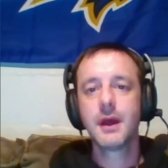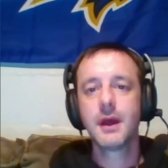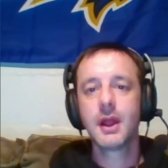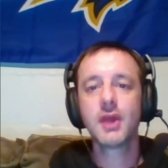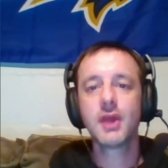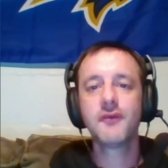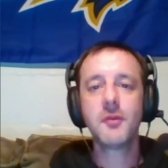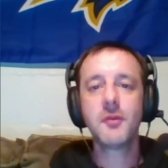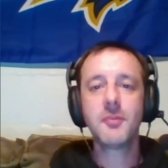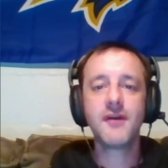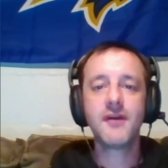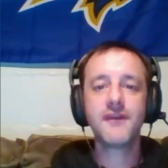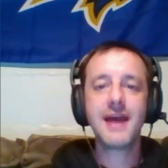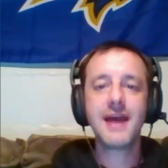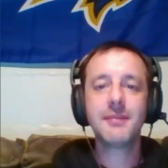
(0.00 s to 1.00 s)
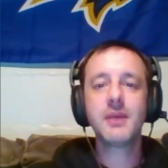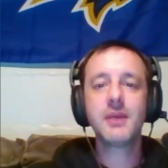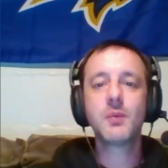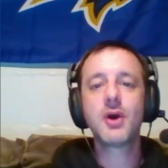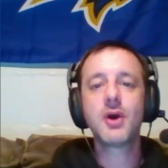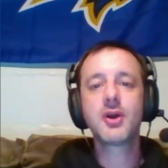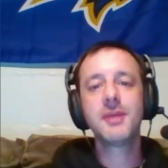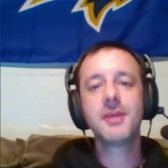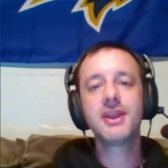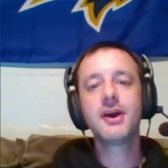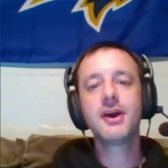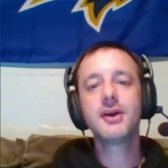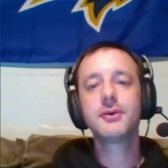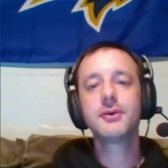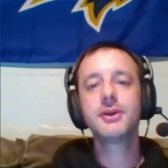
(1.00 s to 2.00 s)
Hello, football family. Welcome into
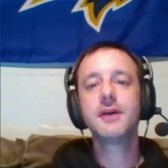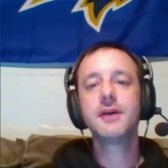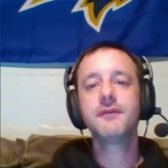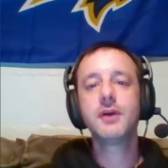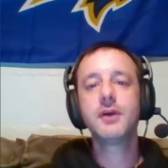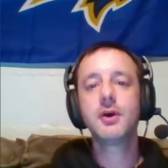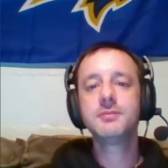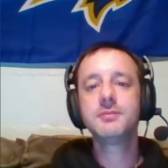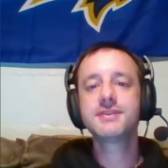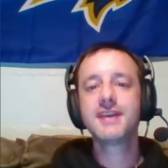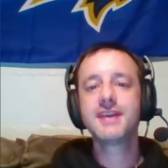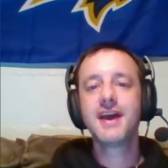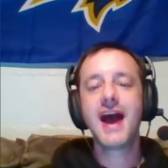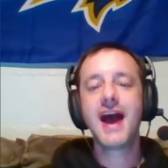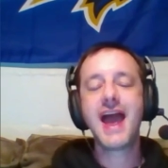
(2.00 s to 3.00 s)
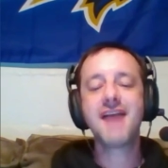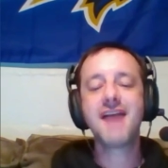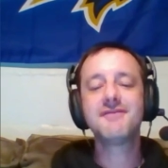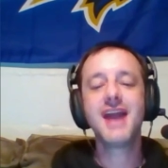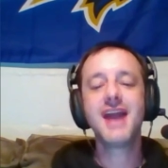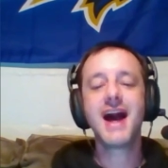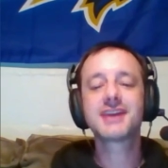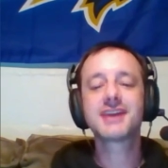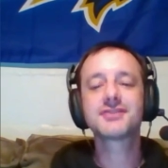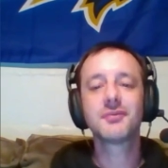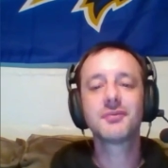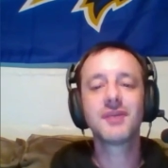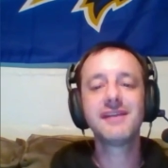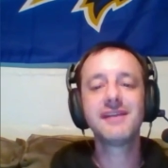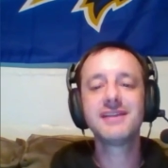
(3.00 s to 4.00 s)
Huddle It Up Films. I have Knox
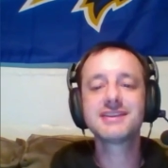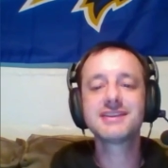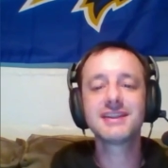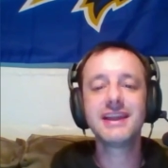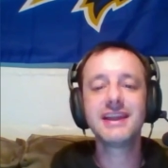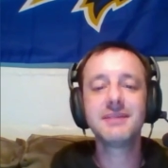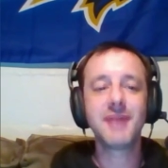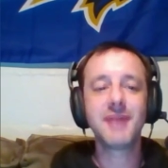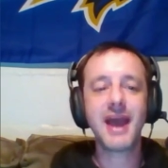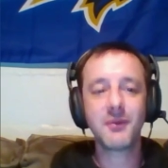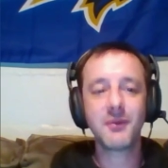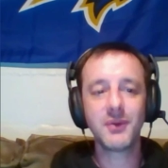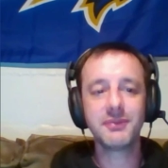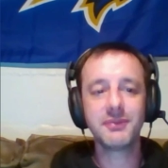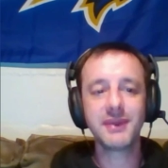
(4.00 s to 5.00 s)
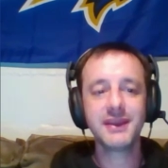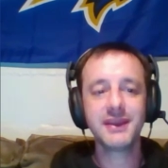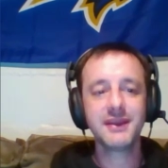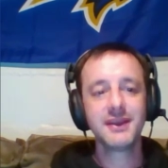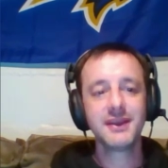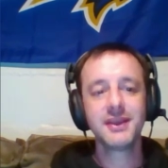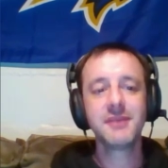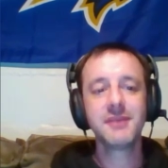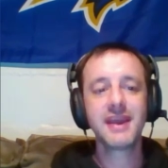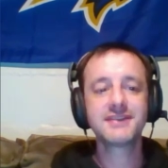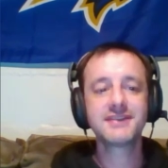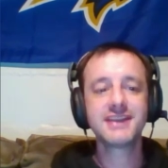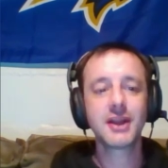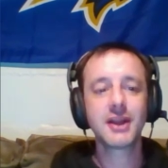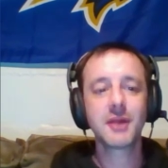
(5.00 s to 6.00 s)
from Ravens Elite back with me. You may have
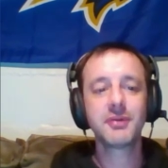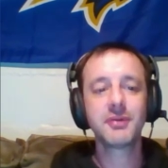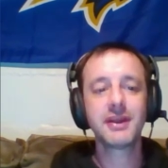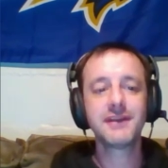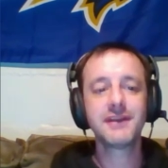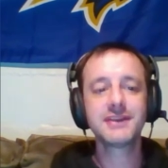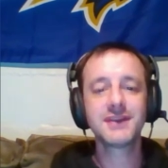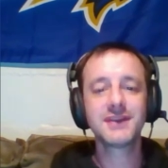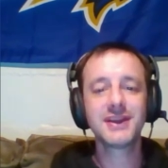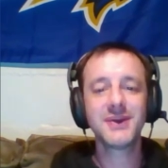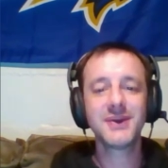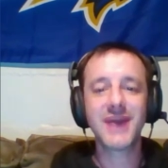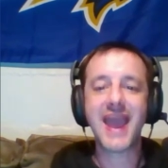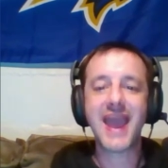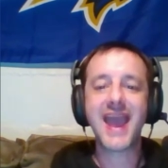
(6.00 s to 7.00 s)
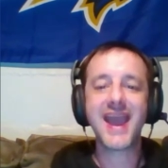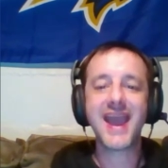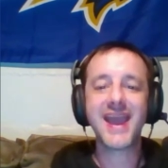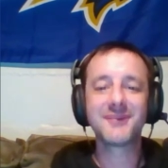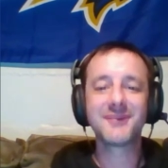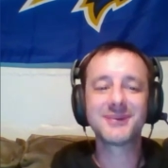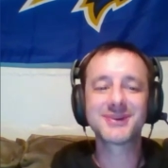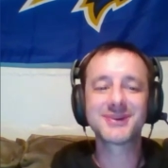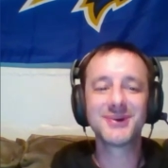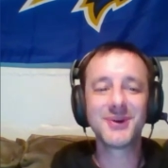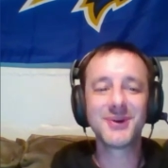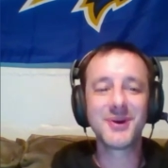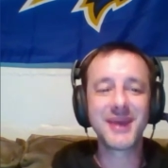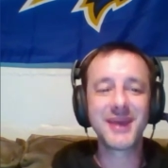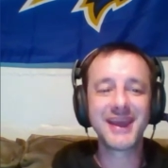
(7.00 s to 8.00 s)
seen our previous video. Hey, what's going
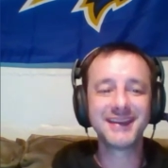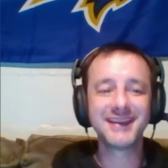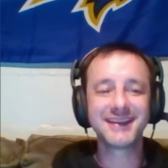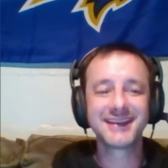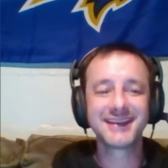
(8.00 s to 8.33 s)
on, what's man? Going